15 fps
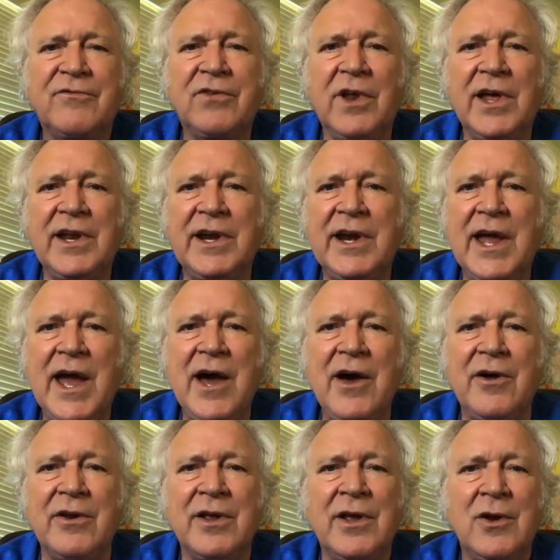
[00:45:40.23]
flooded
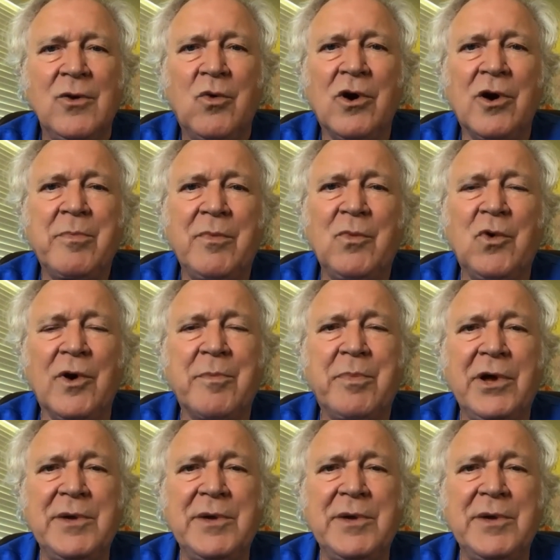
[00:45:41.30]
out where